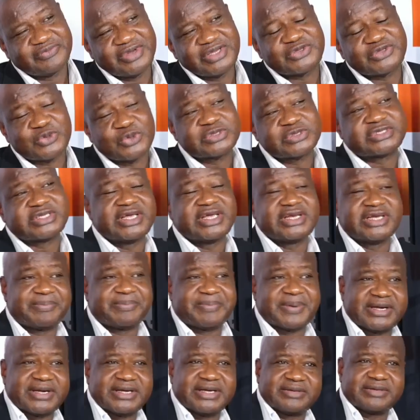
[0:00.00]
we chose the
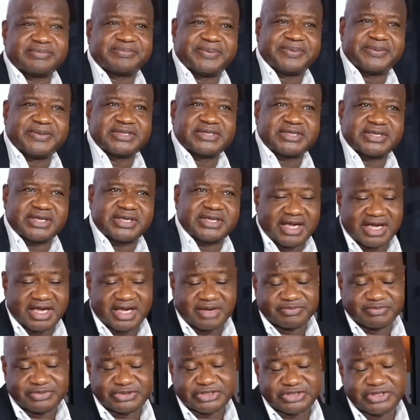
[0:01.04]
Independent
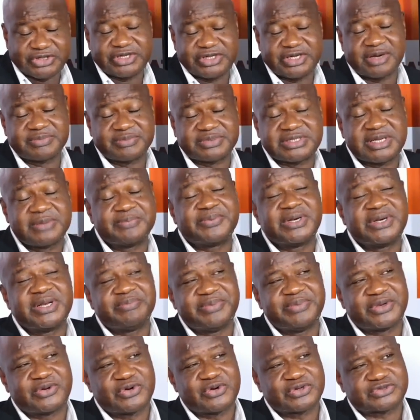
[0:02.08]
Stadium simply
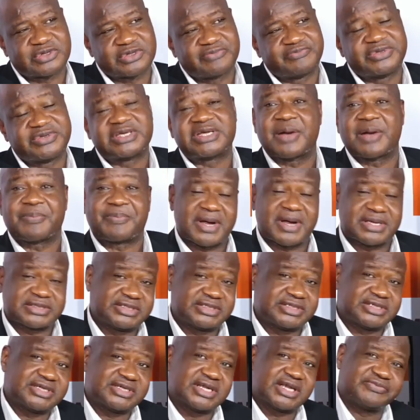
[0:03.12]
because of the
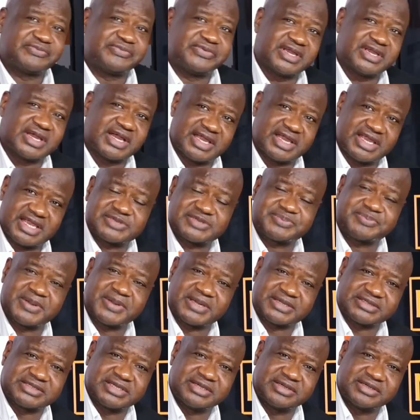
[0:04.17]
capacity that we are
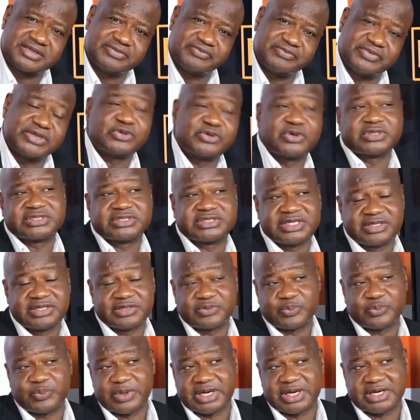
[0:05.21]
expecting. We don't
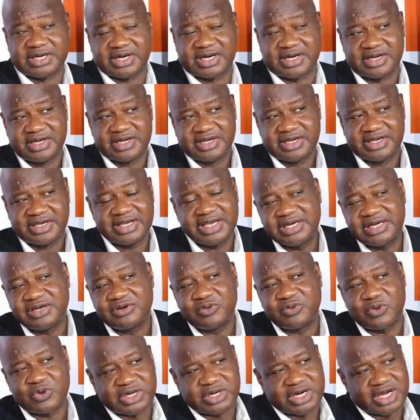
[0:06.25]
think whether
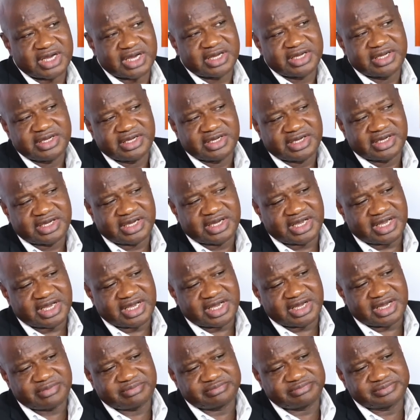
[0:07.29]
any other
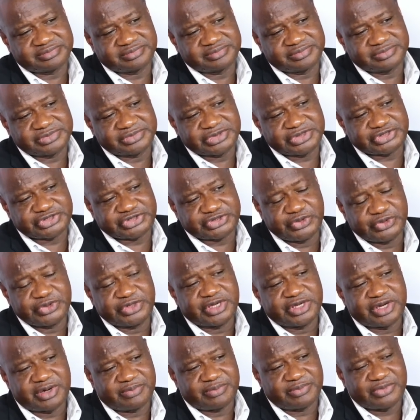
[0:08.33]

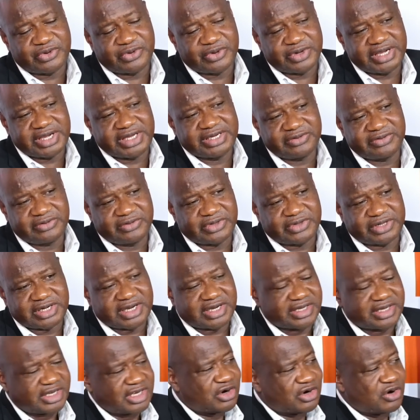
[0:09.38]
stadium or any
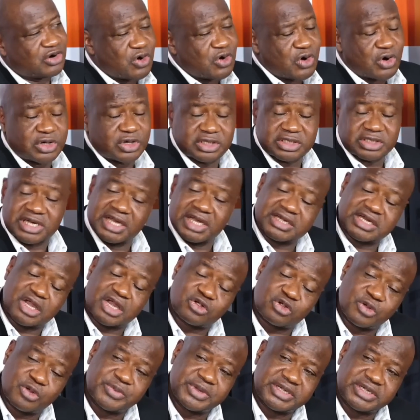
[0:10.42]
other hall can
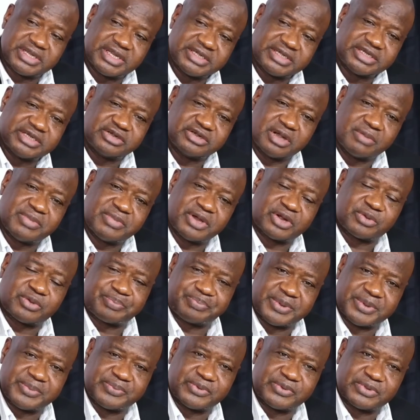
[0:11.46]
accommodate the number
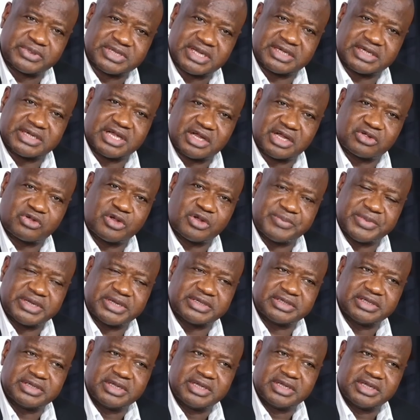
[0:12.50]
of people that are
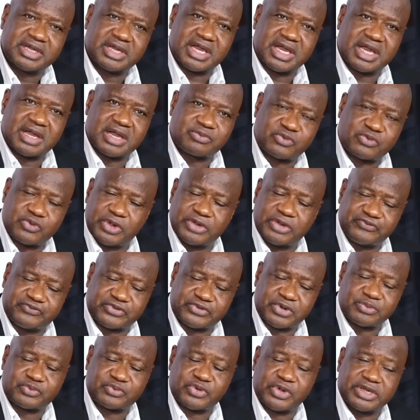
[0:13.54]
coming
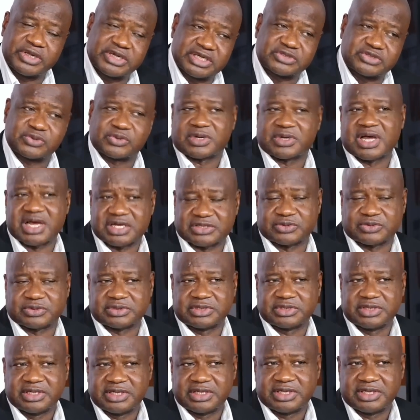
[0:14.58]
from Koina to Carton.